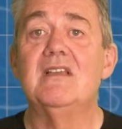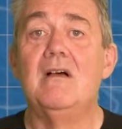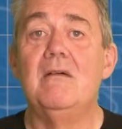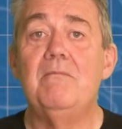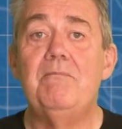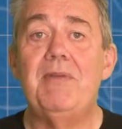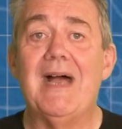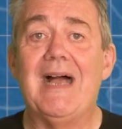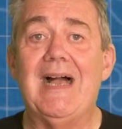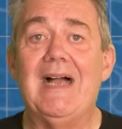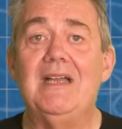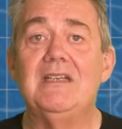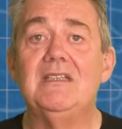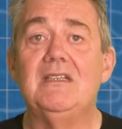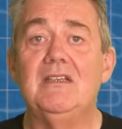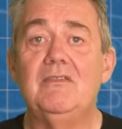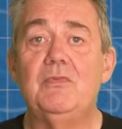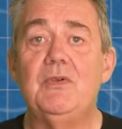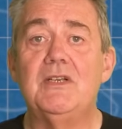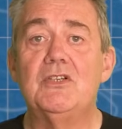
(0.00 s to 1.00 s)
are bad
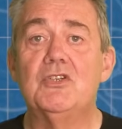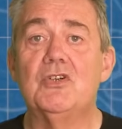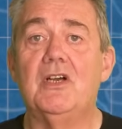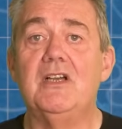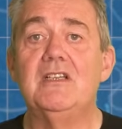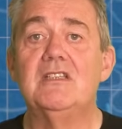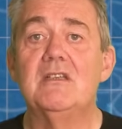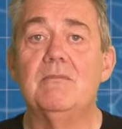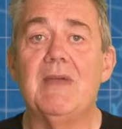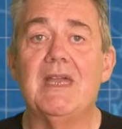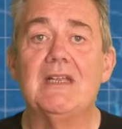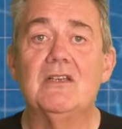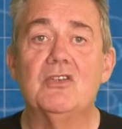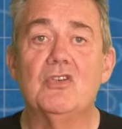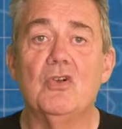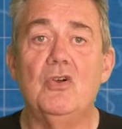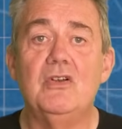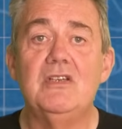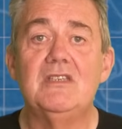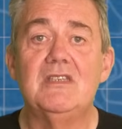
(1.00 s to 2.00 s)
if we're trying to make
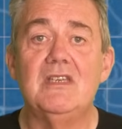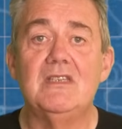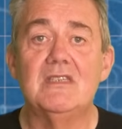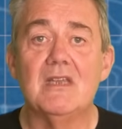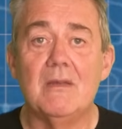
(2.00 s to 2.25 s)
choices